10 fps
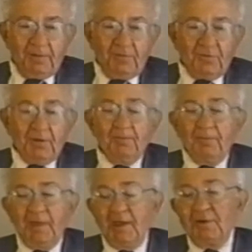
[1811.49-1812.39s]
some
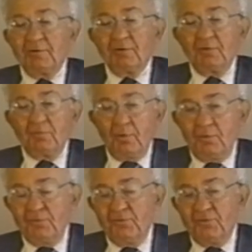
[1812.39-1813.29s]
matter
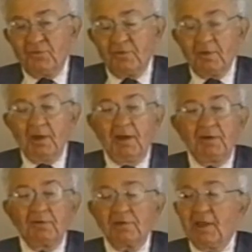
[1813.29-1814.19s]
arose I don't,